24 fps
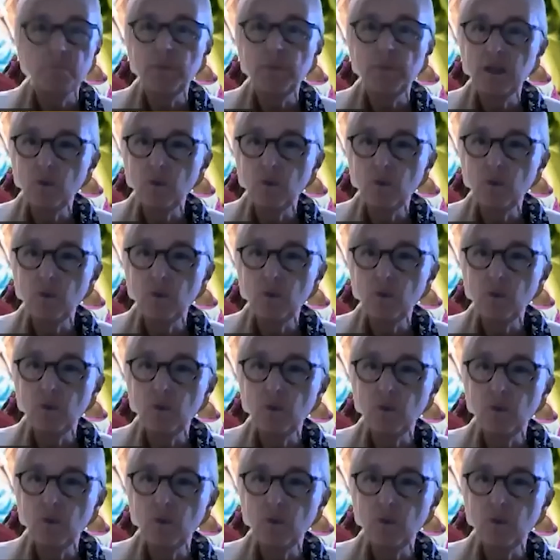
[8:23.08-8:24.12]

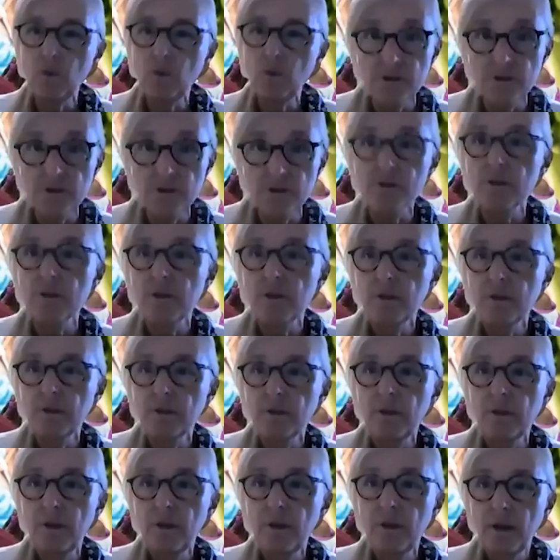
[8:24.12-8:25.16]
midwives,
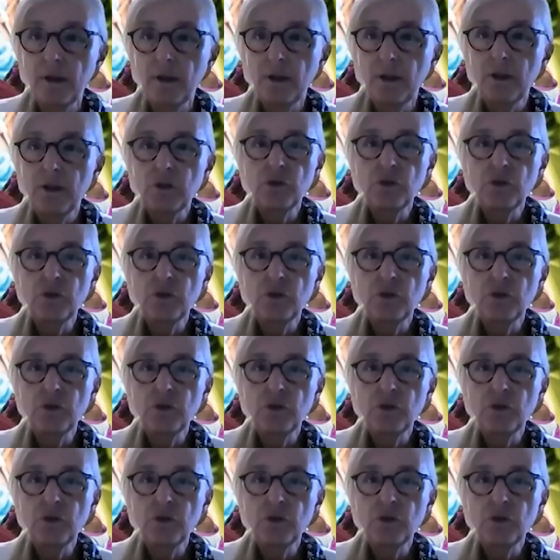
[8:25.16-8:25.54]
doctors